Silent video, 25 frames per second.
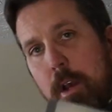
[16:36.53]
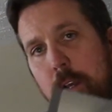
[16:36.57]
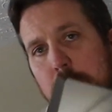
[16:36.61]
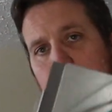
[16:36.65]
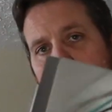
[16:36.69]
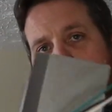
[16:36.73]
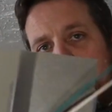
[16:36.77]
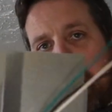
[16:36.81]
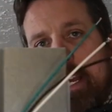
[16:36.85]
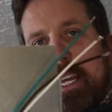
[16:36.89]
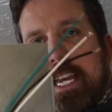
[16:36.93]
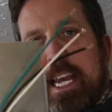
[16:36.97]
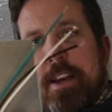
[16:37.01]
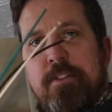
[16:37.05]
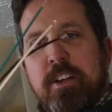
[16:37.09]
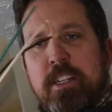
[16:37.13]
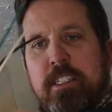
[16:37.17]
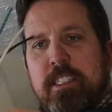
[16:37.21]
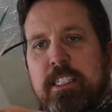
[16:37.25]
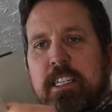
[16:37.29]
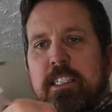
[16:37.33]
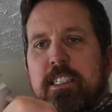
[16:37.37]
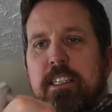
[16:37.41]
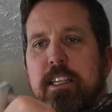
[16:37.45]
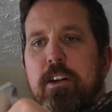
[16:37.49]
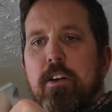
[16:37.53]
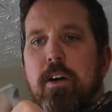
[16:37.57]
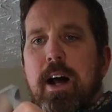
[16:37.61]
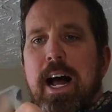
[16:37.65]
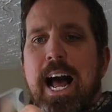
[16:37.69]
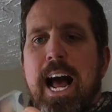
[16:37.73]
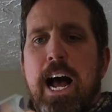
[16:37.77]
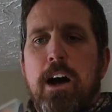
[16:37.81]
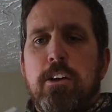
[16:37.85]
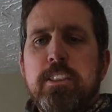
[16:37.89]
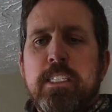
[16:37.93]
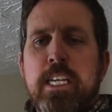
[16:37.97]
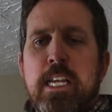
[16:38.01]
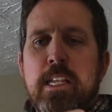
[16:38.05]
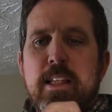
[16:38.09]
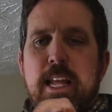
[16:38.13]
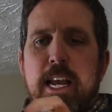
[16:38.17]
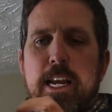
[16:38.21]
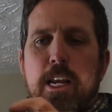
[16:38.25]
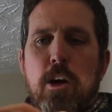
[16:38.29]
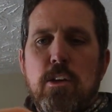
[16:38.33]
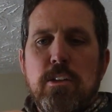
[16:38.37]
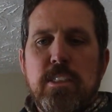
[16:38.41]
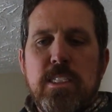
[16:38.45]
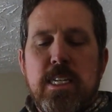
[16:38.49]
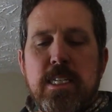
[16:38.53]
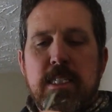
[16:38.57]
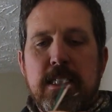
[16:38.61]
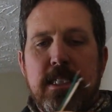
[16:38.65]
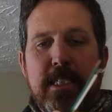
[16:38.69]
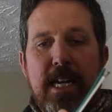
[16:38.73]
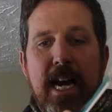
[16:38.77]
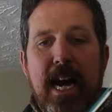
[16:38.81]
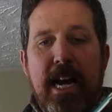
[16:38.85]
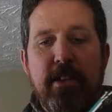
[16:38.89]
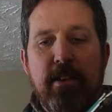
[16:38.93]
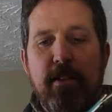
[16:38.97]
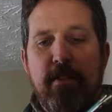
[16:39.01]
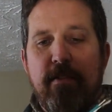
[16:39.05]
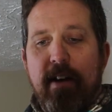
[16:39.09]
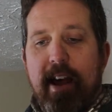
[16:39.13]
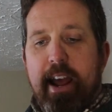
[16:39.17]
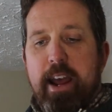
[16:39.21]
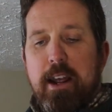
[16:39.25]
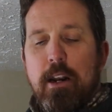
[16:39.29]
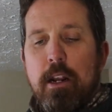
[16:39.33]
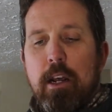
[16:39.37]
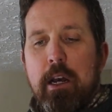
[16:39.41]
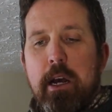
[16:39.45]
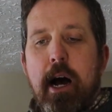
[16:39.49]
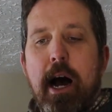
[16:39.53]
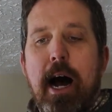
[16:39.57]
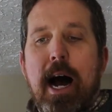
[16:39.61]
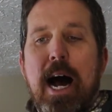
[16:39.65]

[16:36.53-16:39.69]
So they give us this little housing that goes inside the fan.